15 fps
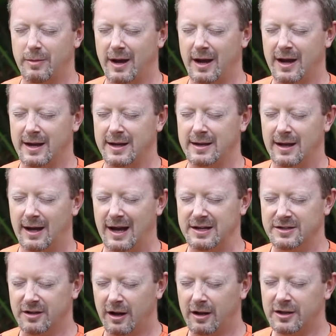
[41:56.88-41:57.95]
by
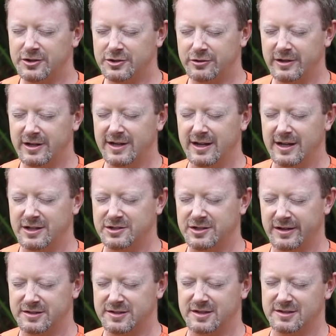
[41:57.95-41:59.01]
idolatry and
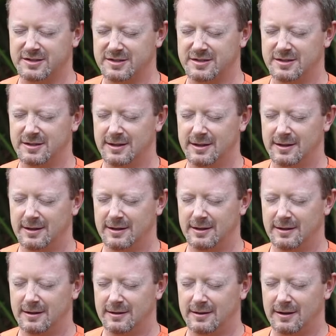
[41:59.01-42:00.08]
injustice.
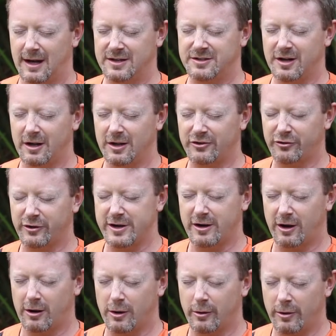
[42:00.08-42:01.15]
Idolatry in
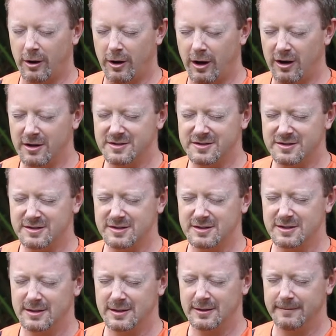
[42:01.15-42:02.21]
our own hearts,
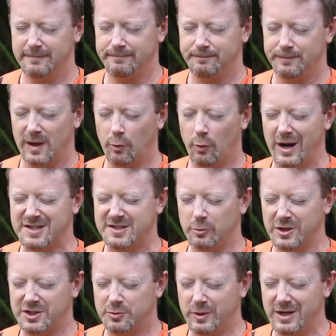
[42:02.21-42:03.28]
ways in
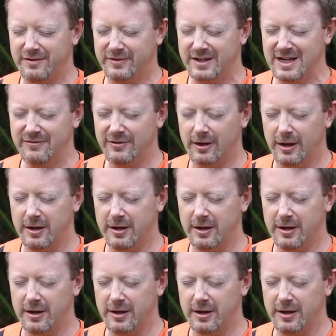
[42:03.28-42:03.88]
which we've even